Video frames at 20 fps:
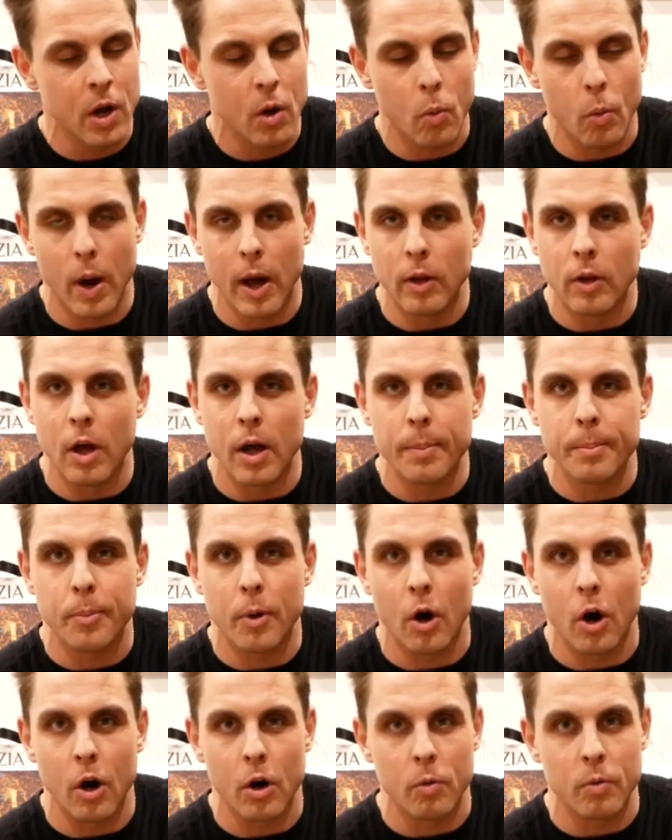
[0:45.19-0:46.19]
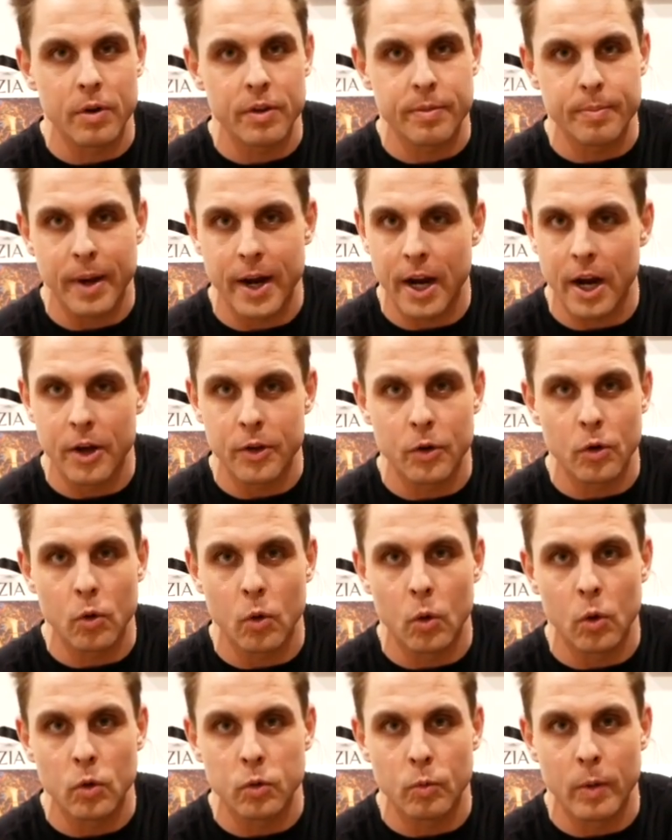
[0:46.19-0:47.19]
well on par with my other
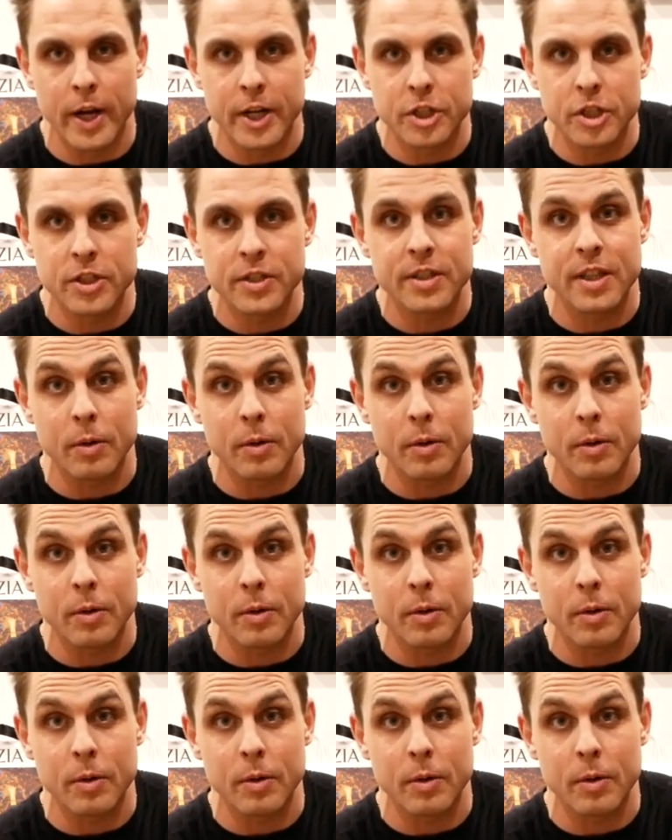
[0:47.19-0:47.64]
old wedges